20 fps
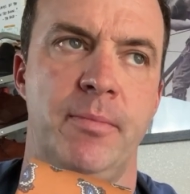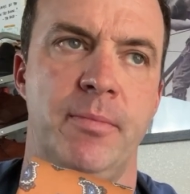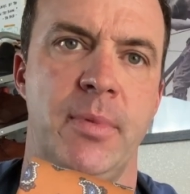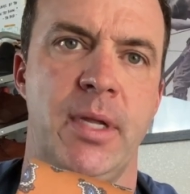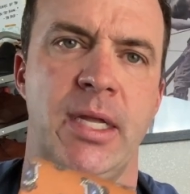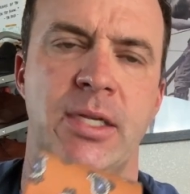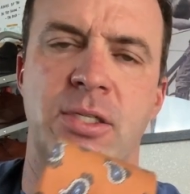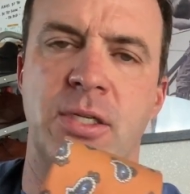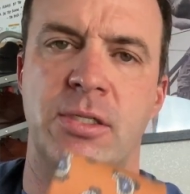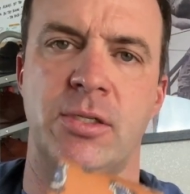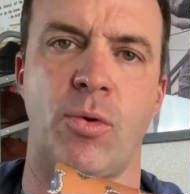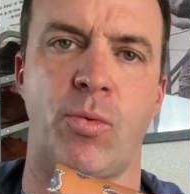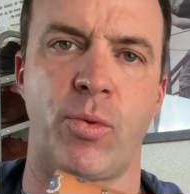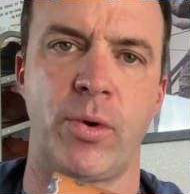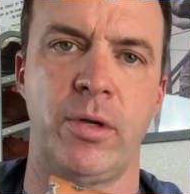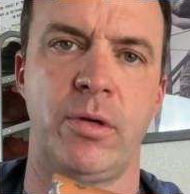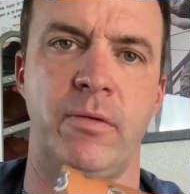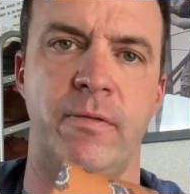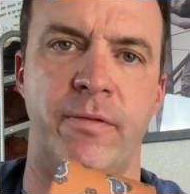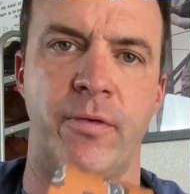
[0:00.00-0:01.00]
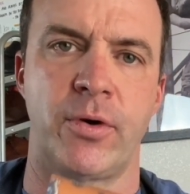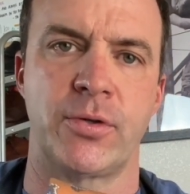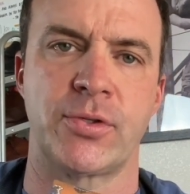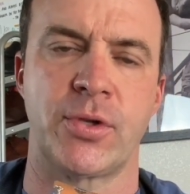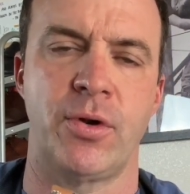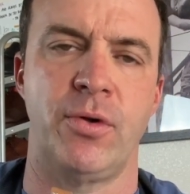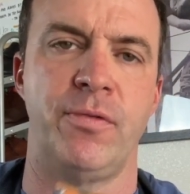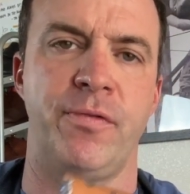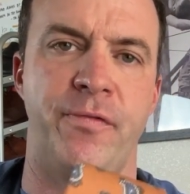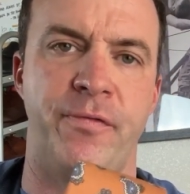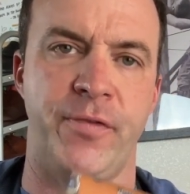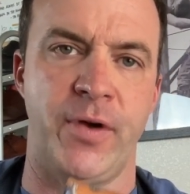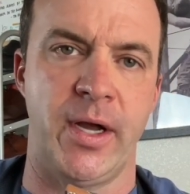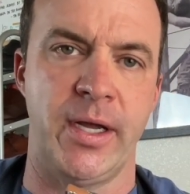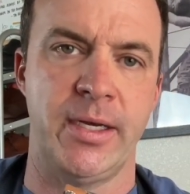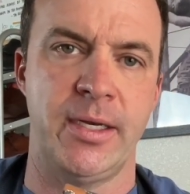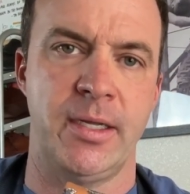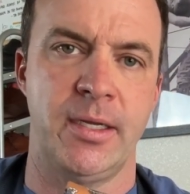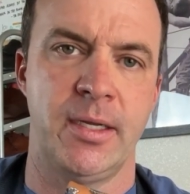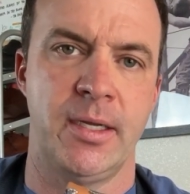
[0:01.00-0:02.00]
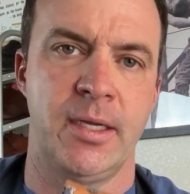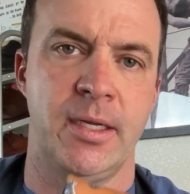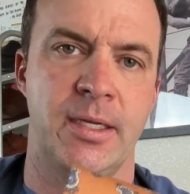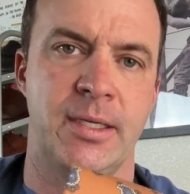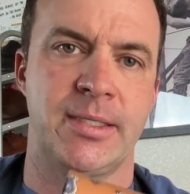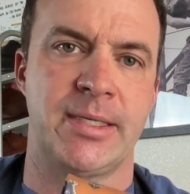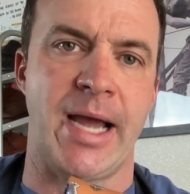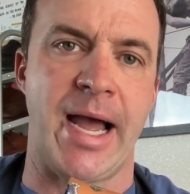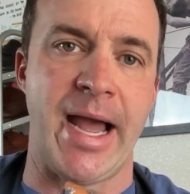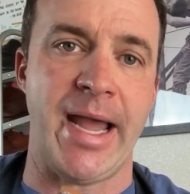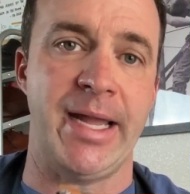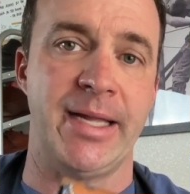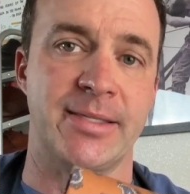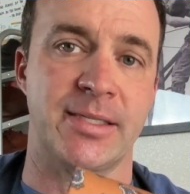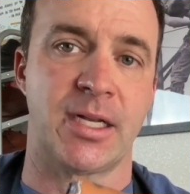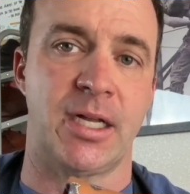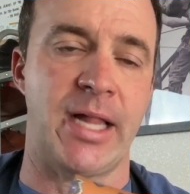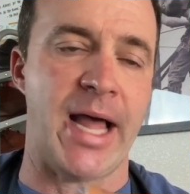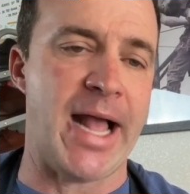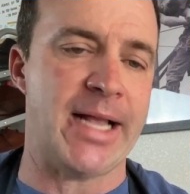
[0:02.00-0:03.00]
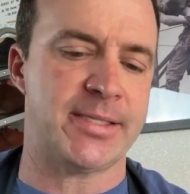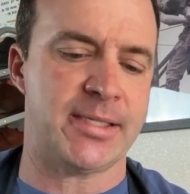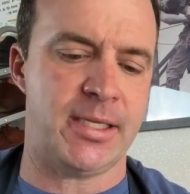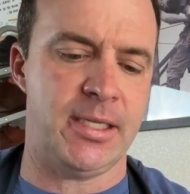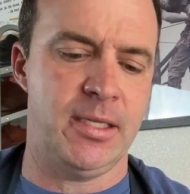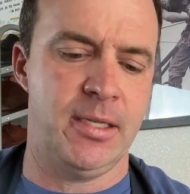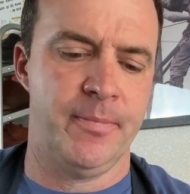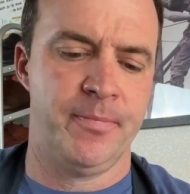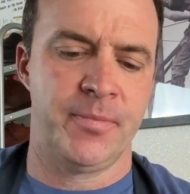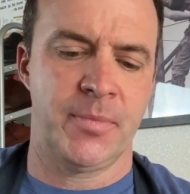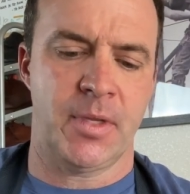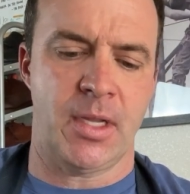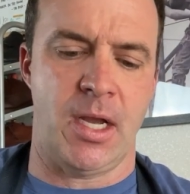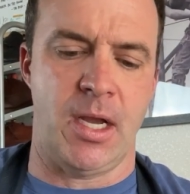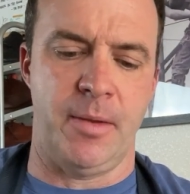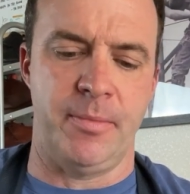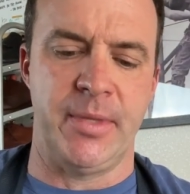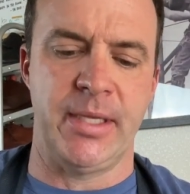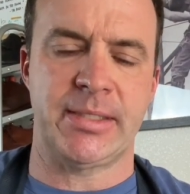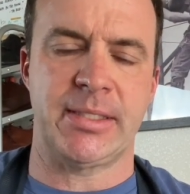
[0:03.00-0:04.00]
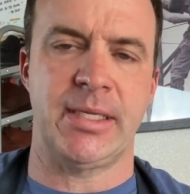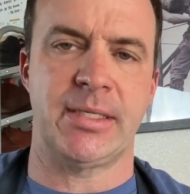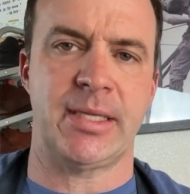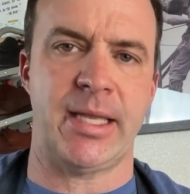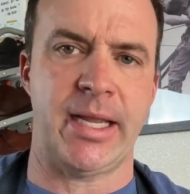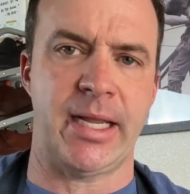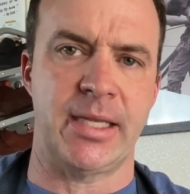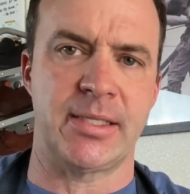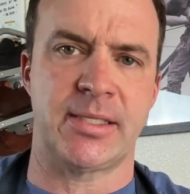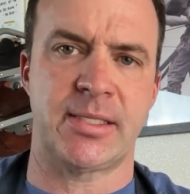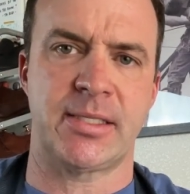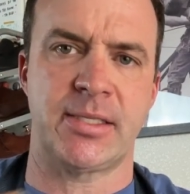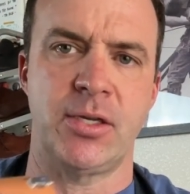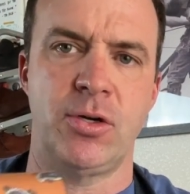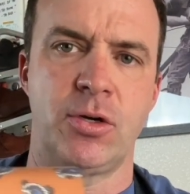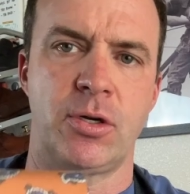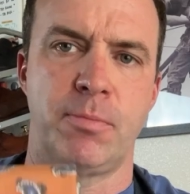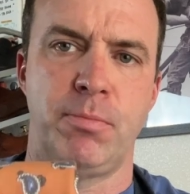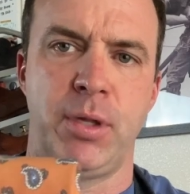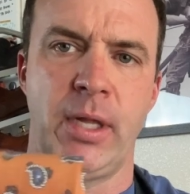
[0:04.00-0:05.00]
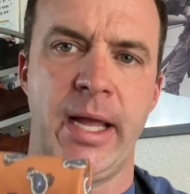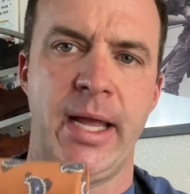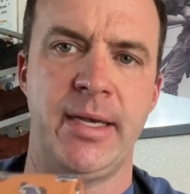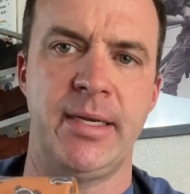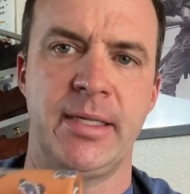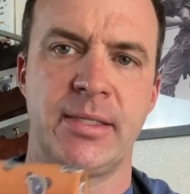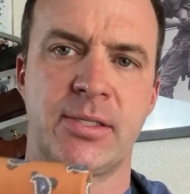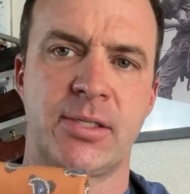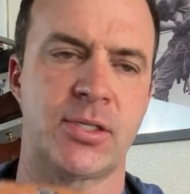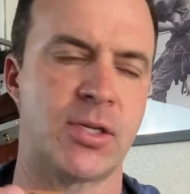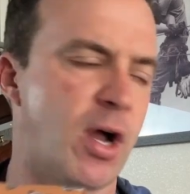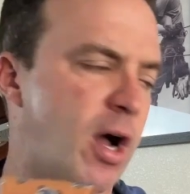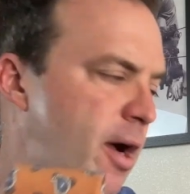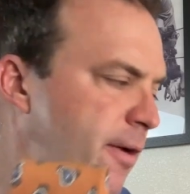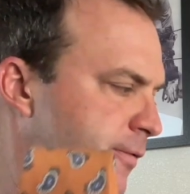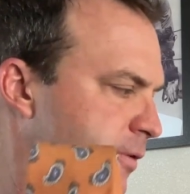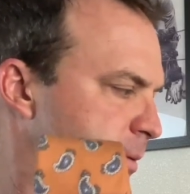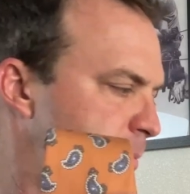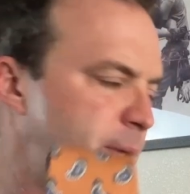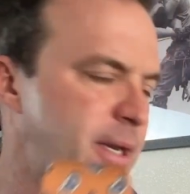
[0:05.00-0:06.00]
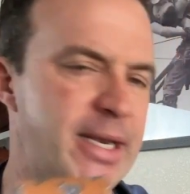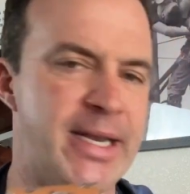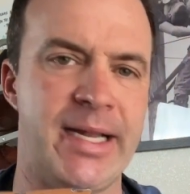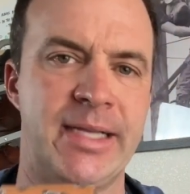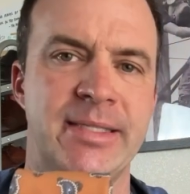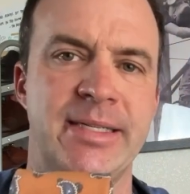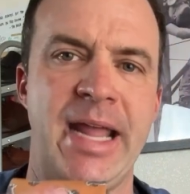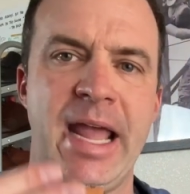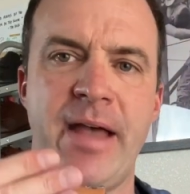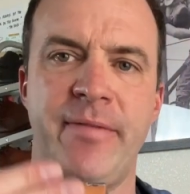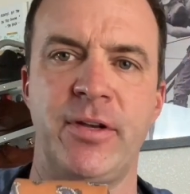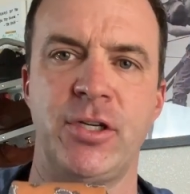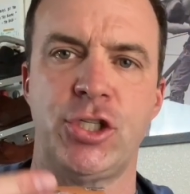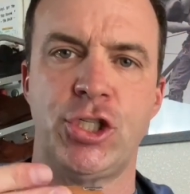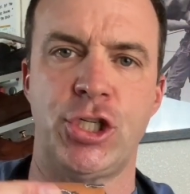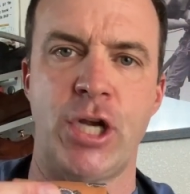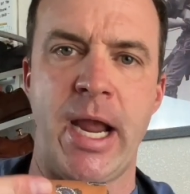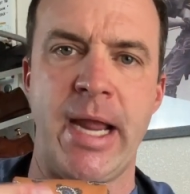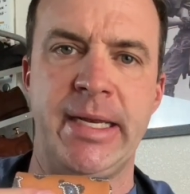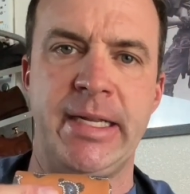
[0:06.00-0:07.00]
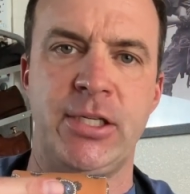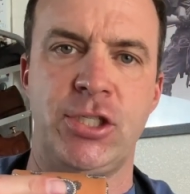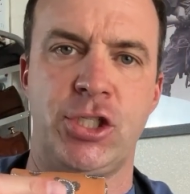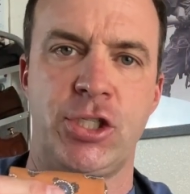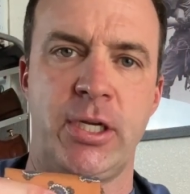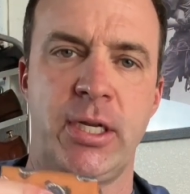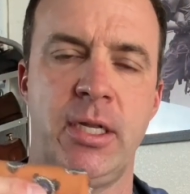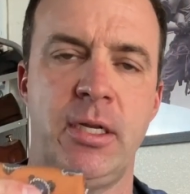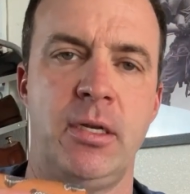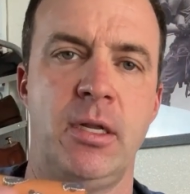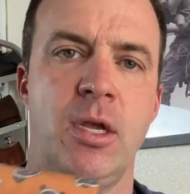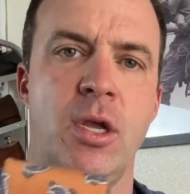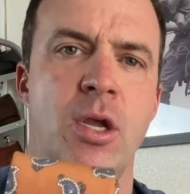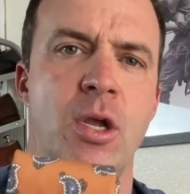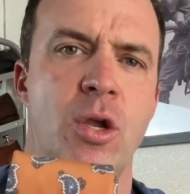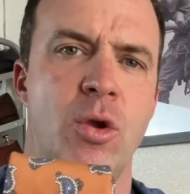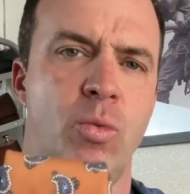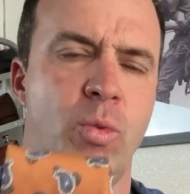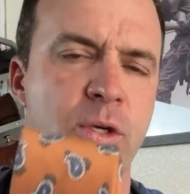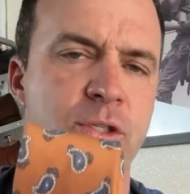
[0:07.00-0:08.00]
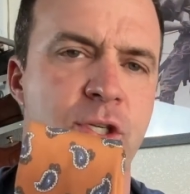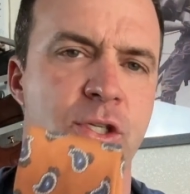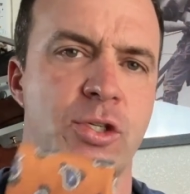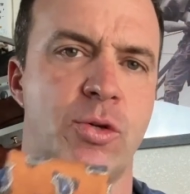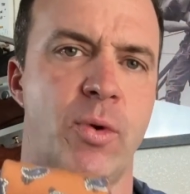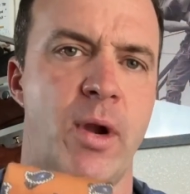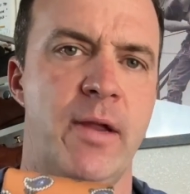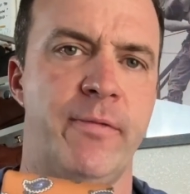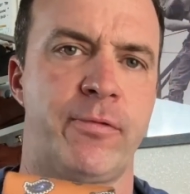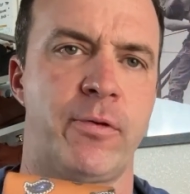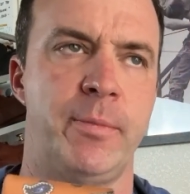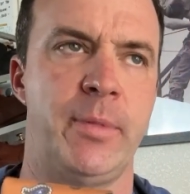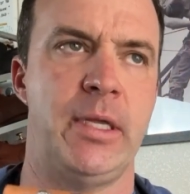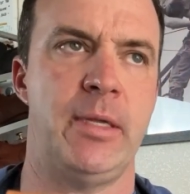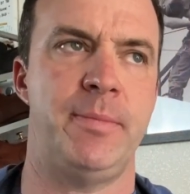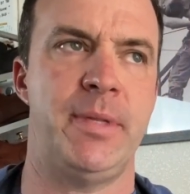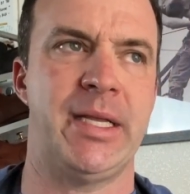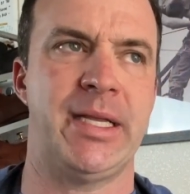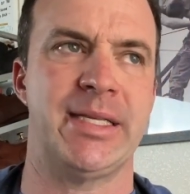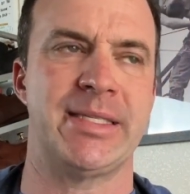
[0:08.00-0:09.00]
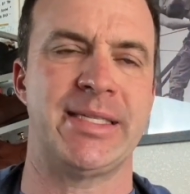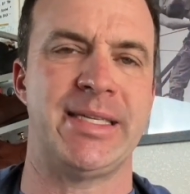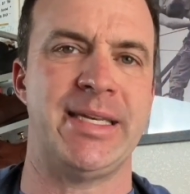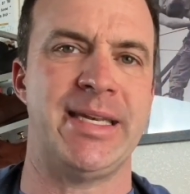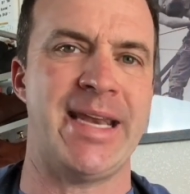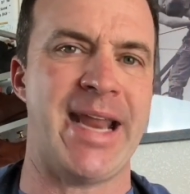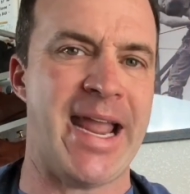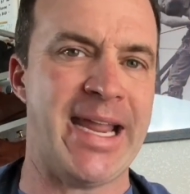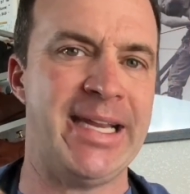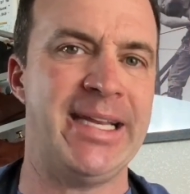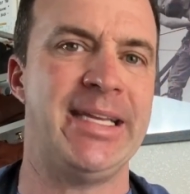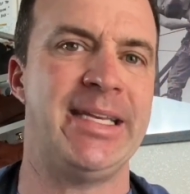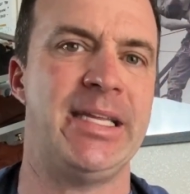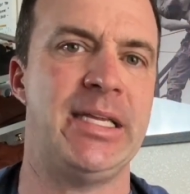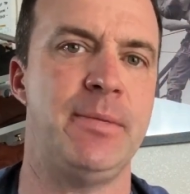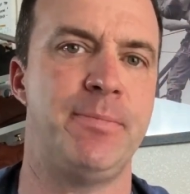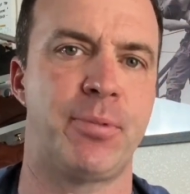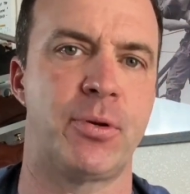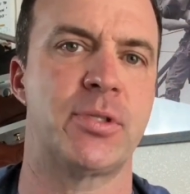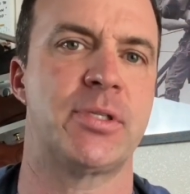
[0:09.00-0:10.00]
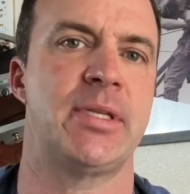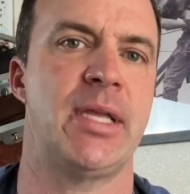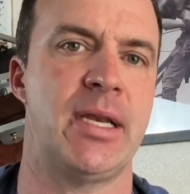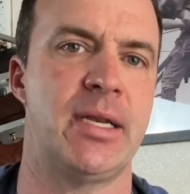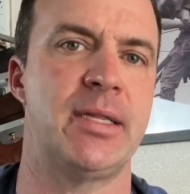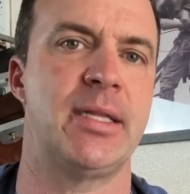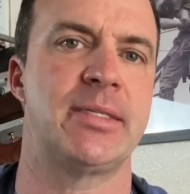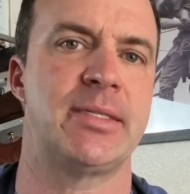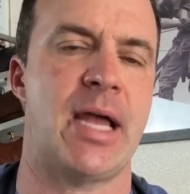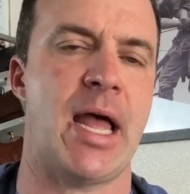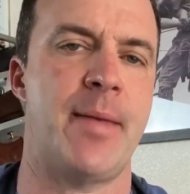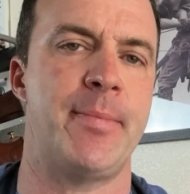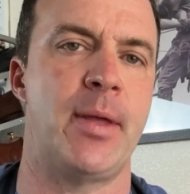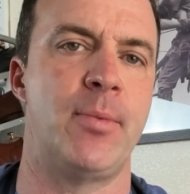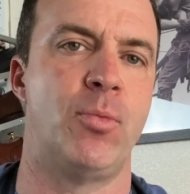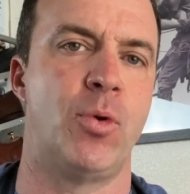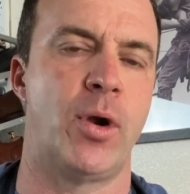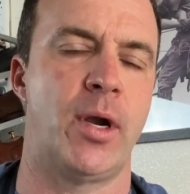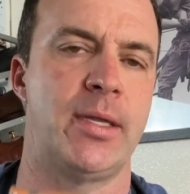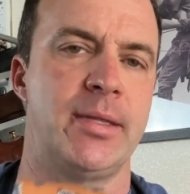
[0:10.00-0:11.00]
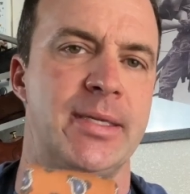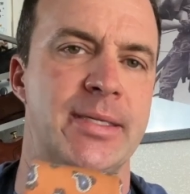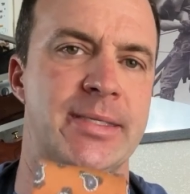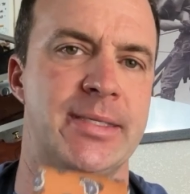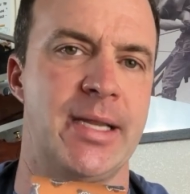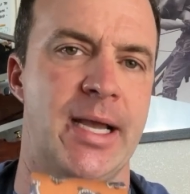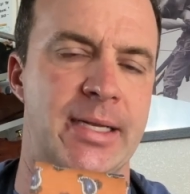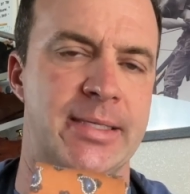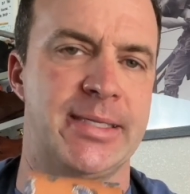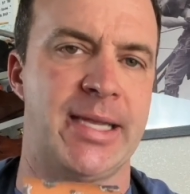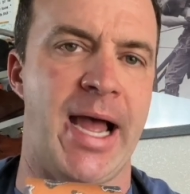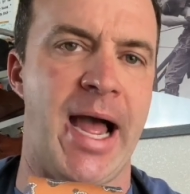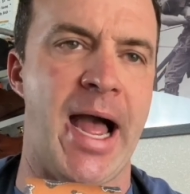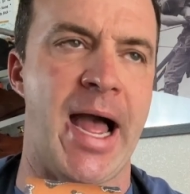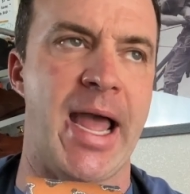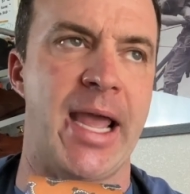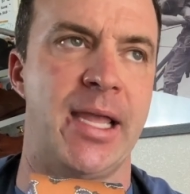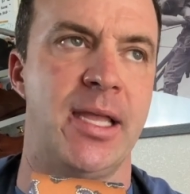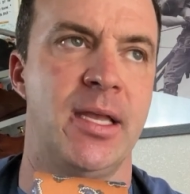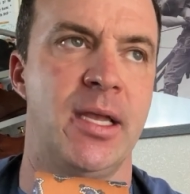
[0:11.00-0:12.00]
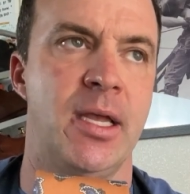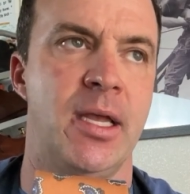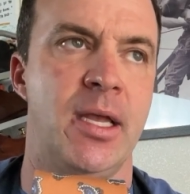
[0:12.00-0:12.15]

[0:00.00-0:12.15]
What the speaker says: it's just a real versatile, fun tie. It's classy. This is like a silk blend. It's soft, but it doesn't have a shiny sheen, which is great for me because 90% of the time I'm wearing a tie,